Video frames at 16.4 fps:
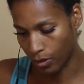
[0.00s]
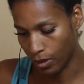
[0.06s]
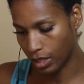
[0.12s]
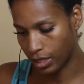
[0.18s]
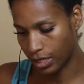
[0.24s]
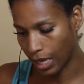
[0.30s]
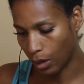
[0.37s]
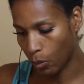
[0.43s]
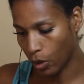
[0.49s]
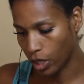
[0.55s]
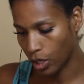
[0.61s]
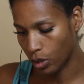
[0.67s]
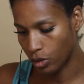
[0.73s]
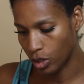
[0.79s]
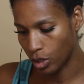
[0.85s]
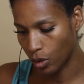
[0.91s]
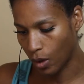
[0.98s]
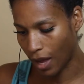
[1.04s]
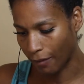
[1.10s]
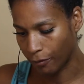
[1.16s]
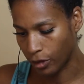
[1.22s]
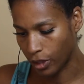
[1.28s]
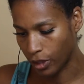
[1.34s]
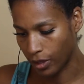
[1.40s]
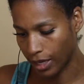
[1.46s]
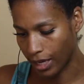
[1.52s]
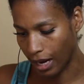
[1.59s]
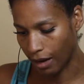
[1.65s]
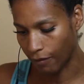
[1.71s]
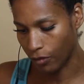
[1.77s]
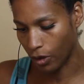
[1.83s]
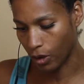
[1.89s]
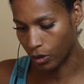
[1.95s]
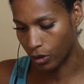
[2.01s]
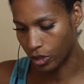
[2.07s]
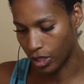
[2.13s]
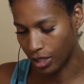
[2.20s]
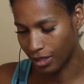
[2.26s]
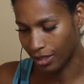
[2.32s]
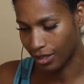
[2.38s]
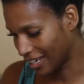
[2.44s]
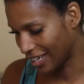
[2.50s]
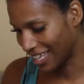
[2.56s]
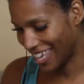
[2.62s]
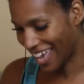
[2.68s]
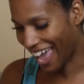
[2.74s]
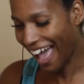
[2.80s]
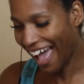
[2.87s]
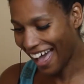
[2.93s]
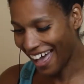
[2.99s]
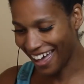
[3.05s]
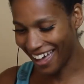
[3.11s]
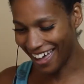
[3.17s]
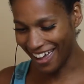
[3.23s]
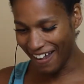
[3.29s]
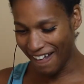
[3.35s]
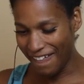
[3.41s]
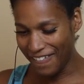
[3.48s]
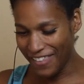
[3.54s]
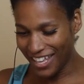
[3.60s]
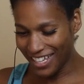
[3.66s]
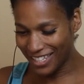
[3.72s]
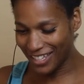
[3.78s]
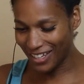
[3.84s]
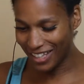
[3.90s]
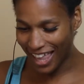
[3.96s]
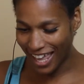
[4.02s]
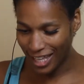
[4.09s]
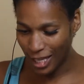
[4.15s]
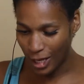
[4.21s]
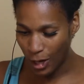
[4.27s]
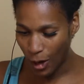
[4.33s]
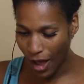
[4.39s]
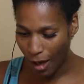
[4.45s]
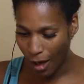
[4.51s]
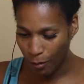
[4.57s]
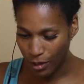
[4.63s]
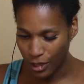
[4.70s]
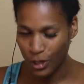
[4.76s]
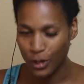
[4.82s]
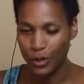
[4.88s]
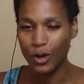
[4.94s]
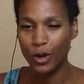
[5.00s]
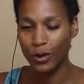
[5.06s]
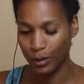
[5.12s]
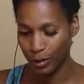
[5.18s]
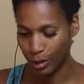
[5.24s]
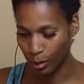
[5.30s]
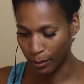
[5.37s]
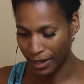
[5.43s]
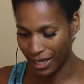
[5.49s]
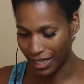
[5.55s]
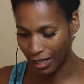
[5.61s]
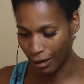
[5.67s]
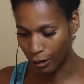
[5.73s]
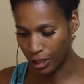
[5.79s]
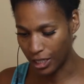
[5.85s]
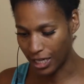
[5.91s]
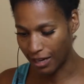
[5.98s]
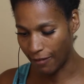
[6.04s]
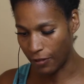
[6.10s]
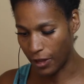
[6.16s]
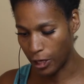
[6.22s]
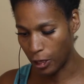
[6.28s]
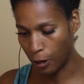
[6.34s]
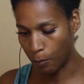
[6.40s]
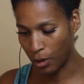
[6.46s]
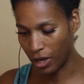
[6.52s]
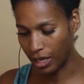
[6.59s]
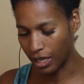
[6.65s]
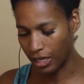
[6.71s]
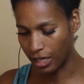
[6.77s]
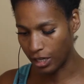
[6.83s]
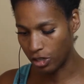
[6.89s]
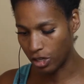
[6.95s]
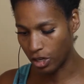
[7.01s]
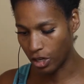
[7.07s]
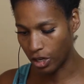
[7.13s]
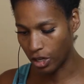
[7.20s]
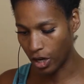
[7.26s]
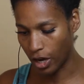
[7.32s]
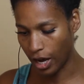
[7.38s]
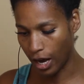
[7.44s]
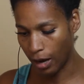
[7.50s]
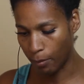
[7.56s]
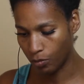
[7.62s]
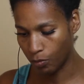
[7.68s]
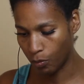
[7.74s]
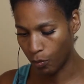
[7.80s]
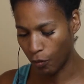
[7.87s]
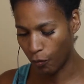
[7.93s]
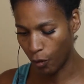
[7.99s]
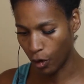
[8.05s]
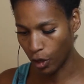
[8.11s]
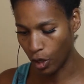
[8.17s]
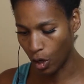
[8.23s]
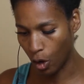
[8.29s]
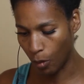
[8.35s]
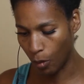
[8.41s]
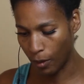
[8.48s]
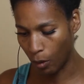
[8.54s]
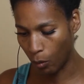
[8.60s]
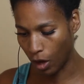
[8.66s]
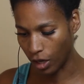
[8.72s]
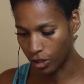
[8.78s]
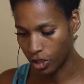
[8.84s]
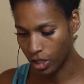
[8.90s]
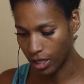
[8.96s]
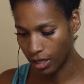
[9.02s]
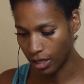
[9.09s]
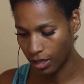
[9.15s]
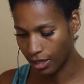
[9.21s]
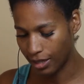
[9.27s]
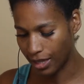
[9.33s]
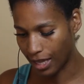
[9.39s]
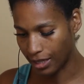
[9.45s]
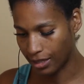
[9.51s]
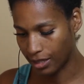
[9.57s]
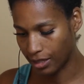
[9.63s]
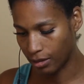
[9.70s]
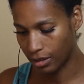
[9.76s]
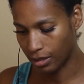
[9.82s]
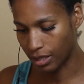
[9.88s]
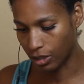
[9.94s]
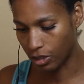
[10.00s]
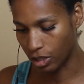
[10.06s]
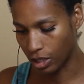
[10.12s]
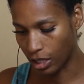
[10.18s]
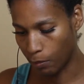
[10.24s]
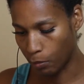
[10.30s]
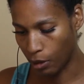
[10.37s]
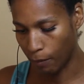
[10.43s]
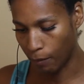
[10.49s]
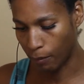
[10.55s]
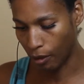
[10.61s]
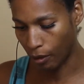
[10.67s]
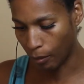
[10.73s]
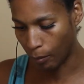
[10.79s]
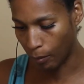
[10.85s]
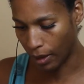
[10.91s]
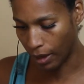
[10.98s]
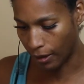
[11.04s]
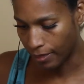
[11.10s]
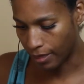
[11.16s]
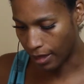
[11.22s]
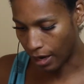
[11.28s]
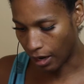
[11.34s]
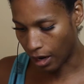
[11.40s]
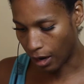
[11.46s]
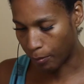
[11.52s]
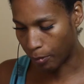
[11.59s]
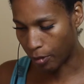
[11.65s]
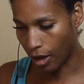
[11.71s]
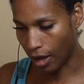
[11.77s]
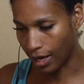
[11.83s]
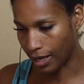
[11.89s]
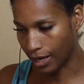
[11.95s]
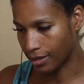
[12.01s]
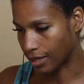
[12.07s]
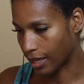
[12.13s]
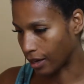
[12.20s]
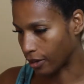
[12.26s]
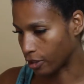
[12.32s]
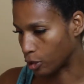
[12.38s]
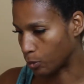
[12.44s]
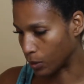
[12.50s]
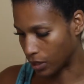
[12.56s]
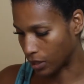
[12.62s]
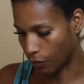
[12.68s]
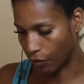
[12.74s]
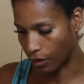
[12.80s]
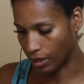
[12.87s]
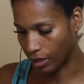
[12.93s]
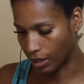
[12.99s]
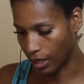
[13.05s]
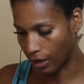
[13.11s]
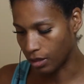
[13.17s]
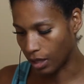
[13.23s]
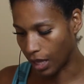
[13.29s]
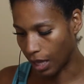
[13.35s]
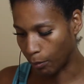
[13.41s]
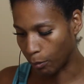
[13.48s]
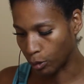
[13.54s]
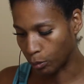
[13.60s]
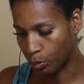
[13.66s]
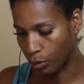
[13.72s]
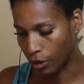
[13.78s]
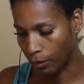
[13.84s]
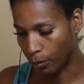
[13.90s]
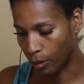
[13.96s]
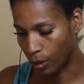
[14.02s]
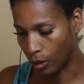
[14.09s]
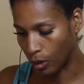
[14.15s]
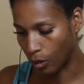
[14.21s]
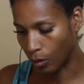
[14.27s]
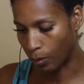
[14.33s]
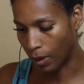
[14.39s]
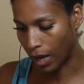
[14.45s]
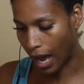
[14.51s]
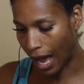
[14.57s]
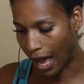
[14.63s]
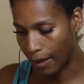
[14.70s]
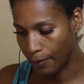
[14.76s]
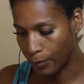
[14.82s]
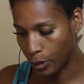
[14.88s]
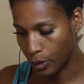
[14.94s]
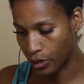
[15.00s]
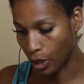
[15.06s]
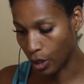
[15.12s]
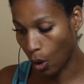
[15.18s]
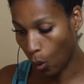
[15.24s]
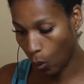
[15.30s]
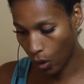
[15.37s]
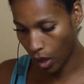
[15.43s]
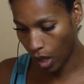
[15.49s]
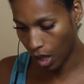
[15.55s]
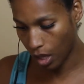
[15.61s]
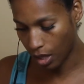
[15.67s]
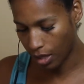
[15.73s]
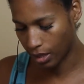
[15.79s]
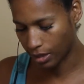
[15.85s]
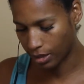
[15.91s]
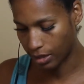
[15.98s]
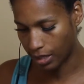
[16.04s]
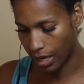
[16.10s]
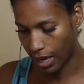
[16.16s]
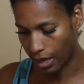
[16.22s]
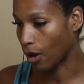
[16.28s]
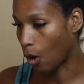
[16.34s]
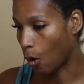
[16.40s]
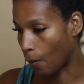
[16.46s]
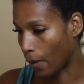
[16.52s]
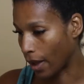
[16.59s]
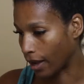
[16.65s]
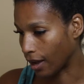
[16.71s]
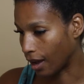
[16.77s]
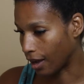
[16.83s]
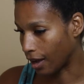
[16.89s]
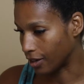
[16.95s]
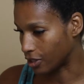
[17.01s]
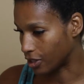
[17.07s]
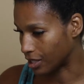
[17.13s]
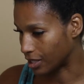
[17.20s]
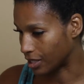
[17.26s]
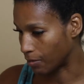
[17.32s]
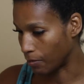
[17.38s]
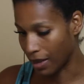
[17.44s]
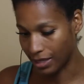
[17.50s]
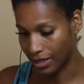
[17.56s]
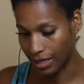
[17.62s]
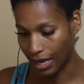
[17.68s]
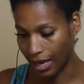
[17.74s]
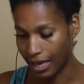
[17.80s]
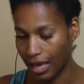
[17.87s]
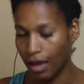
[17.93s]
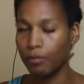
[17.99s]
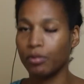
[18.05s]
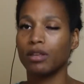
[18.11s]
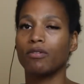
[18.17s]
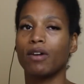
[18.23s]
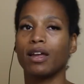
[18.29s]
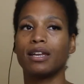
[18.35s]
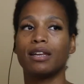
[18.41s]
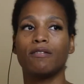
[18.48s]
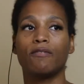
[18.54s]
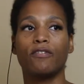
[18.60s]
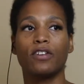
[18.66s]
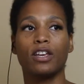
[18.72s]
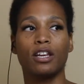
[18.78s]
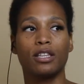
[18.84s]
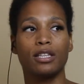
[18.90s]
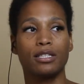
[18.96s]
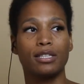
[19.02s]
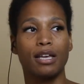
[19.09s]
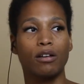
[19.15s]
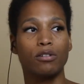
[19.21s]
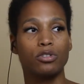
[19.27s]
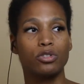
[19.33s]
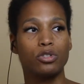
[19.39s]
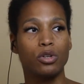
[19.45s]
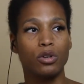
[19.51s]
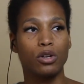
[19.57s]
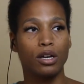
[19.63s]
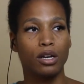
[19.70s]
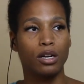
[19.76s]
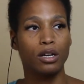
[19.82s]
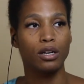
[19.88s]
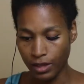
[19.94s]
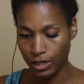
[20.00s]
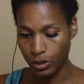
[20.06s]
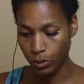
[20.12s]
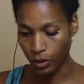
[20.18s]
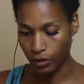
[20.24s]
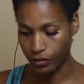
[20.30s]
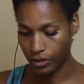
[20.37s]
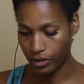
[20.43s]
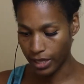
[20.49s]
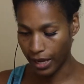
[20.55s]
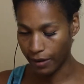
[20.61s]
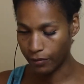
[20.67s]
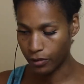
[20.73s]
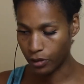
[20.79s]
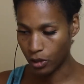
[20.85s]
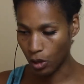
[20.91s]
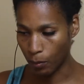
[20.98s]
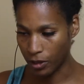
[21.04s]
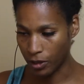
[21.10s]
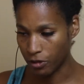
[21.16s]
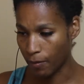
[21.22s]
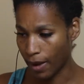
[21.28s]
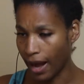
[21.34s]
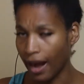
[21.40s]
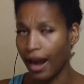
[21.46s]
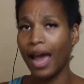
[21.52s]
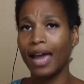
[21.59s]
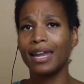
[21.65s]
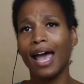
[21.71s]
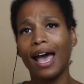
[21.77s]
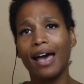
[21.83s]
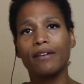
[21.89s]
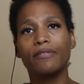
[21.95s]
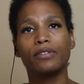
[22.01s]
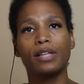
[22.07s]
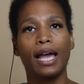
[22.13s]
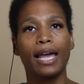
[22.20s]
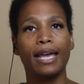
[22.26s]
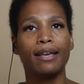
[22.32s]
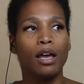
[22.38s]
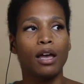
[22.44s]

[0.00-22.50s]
It's like what you do after you get out of the ocean. Yeah! So like, you know how when you go swimming in the ocean and then you put conditioner in your hair before you go home and wash it? That's essentially pre-poo, but there are products that are specifically labeled pre-poo, but I'm using oil instead. Oh my gosh, this is amazing. I can't believe I didn't figure this out sooner. This would have saved so much of my hair. I'd have like